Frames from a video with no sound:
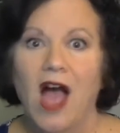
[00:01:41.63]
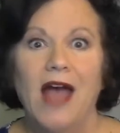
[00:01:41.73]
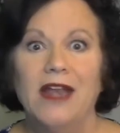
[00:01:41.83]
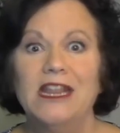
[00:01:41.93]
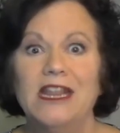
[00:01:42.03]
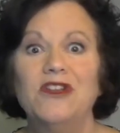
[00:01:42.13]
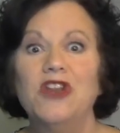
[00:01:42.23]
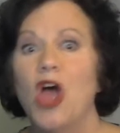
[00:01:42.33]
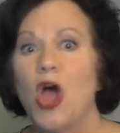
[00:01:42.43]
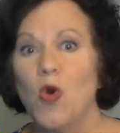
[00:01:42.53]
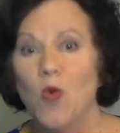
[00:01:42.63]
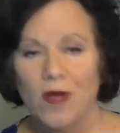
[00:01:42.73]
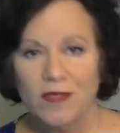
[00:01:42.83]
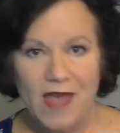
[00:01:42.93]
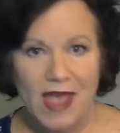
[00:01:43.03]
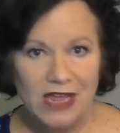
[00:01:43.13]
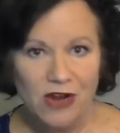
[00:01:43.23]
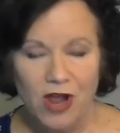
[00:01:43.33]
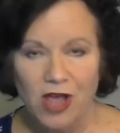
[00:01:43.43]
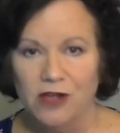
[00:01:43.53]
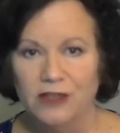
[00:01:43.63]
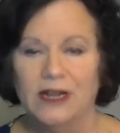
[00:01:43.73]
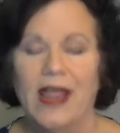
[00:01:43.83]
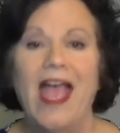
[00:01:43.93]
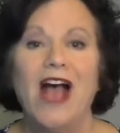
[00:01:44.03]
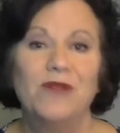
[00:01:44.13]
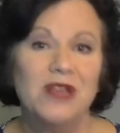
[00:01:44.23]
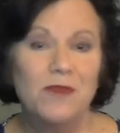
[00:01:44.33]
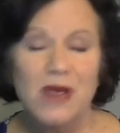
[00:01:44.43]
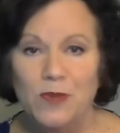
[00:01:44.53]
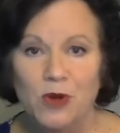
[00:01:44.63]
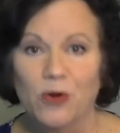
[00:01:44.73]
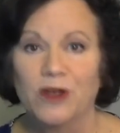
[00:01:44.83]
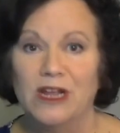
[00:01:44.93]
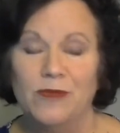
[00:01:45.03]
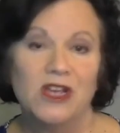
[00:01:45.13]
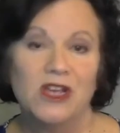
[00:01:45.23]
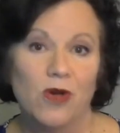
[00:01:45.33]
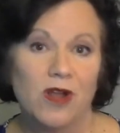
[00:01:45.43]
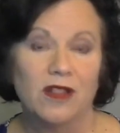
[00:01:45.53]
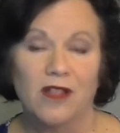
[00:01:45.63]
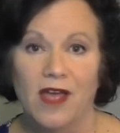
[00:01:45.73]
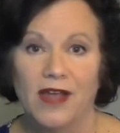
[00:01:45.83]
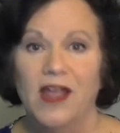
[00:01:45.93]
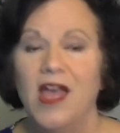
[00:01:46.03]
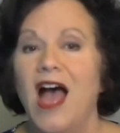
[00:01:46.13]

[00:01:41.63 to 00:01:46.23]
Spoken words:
I didn't even know what that year held and how many people were going to be going online.